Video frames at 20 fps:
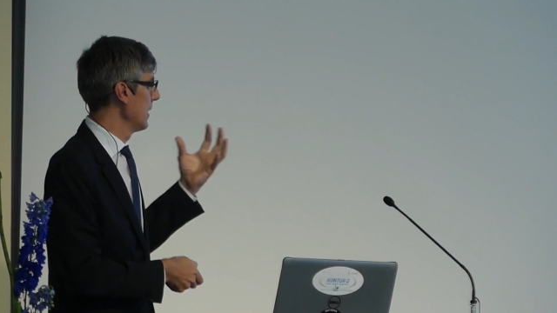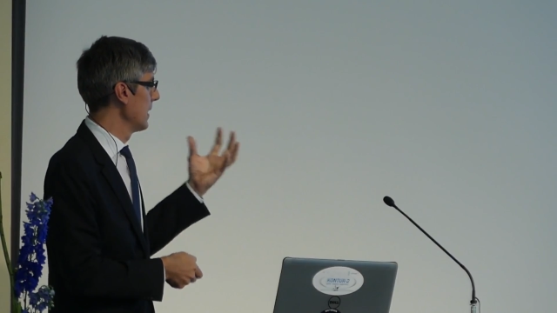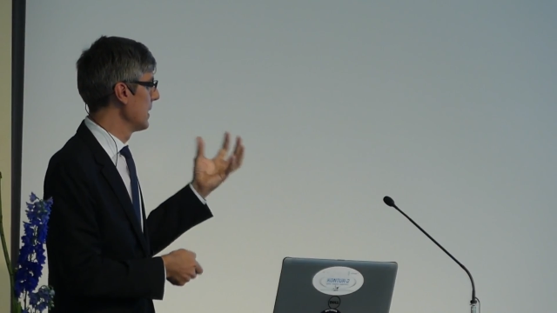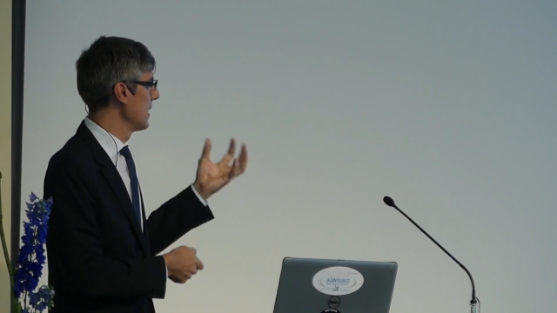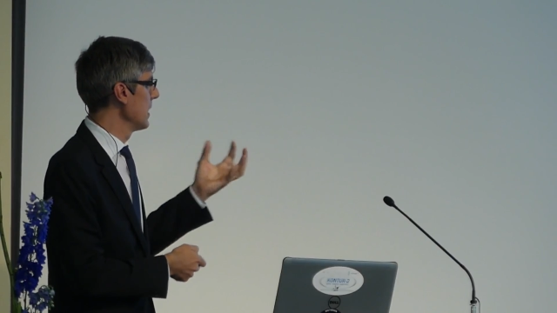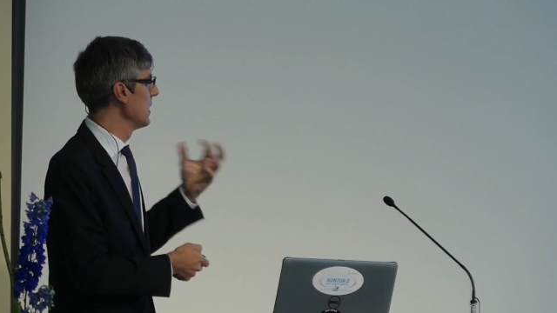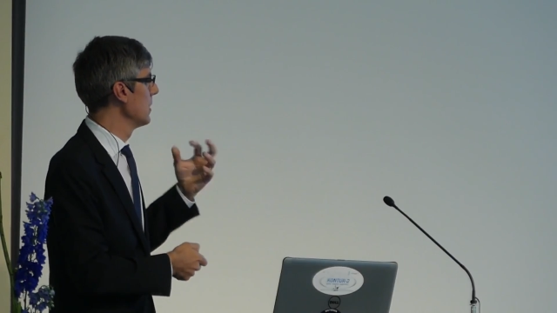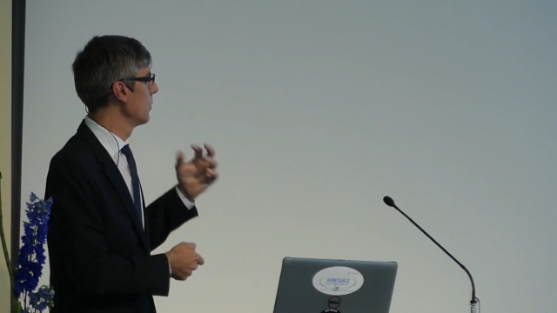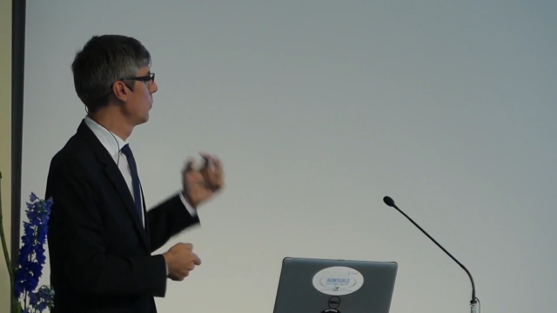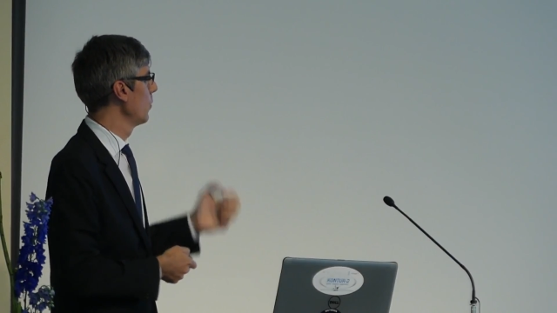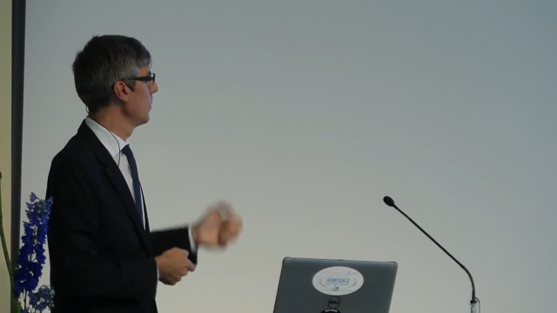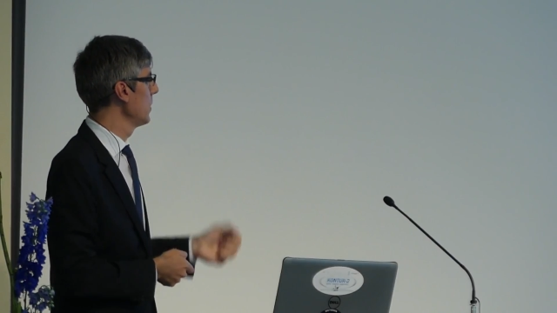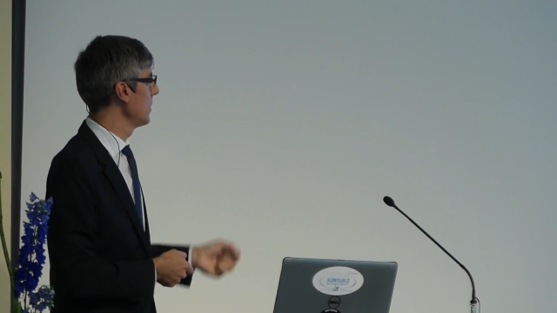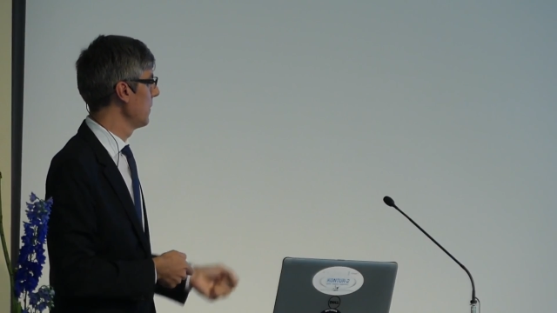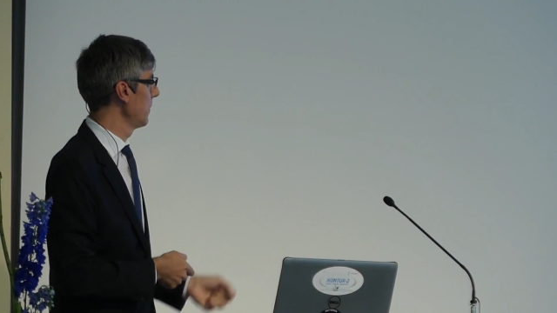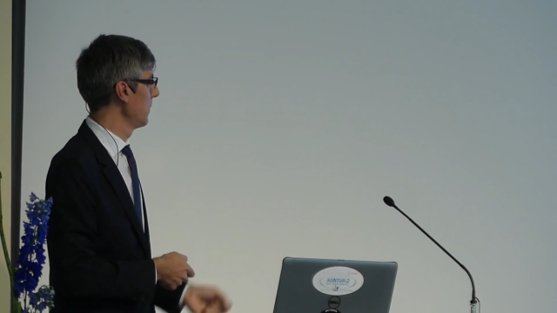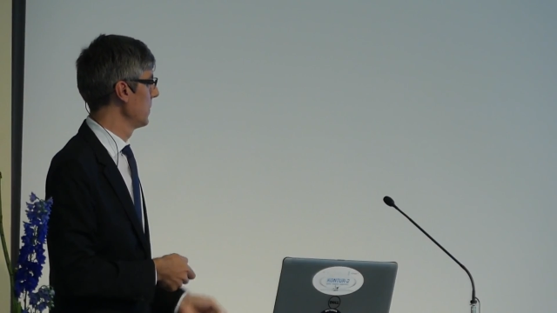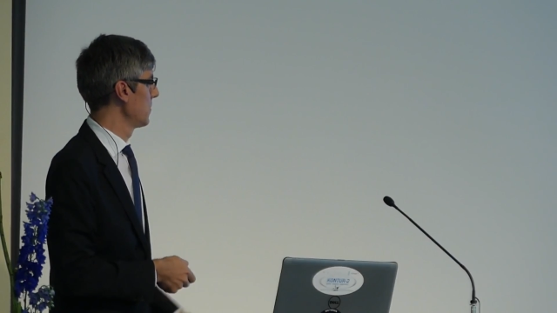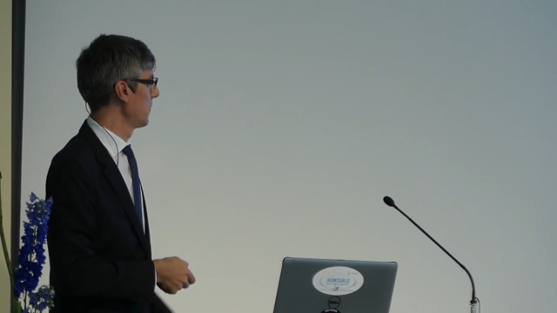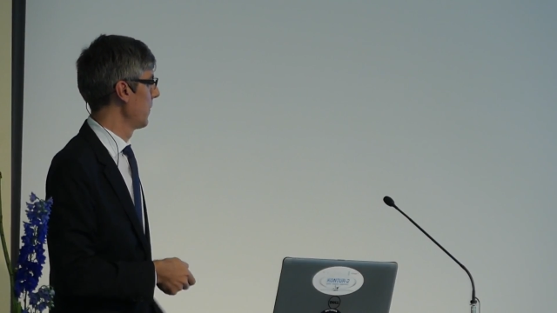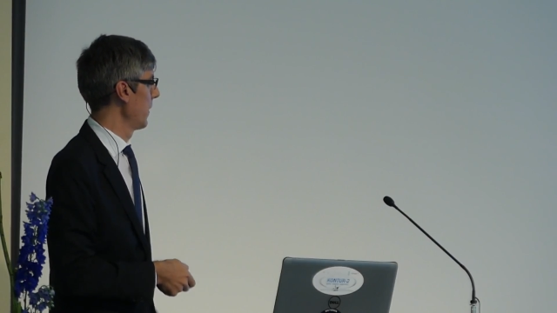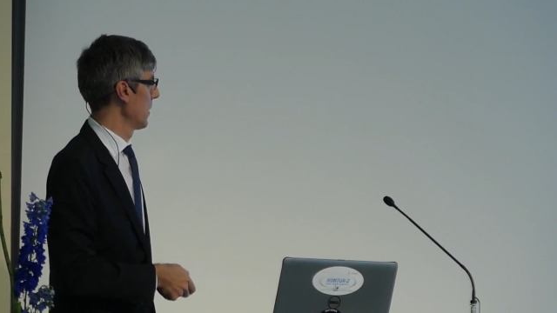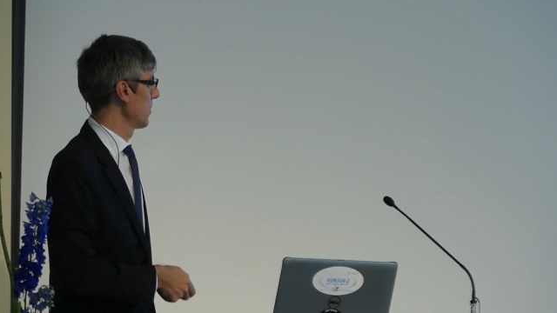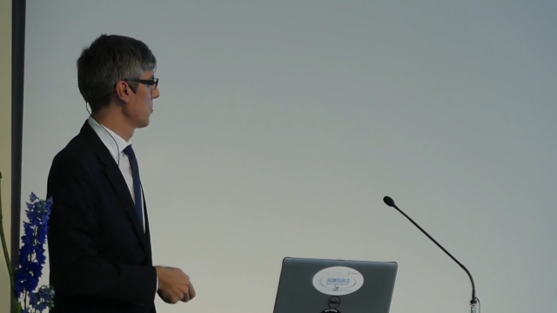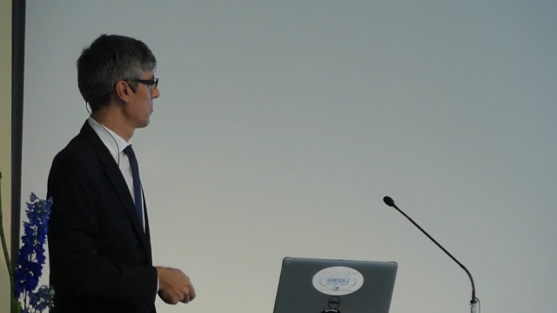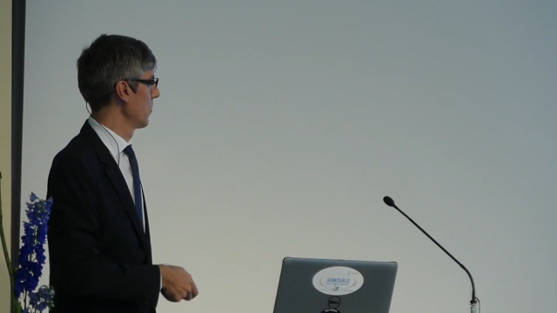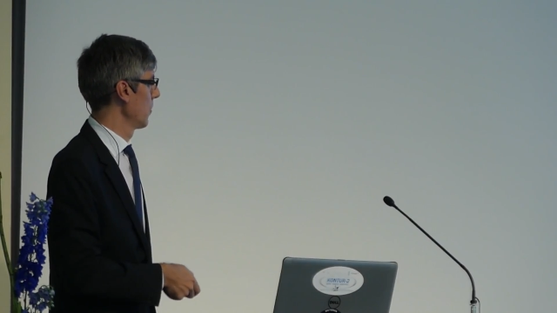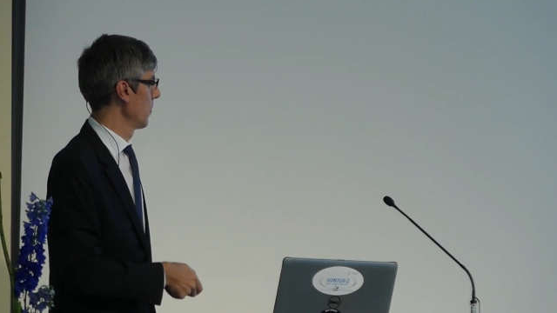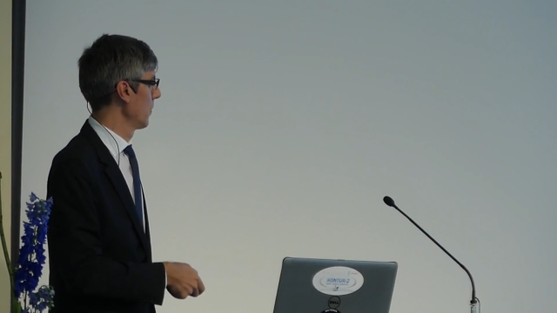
an intuitive interaction.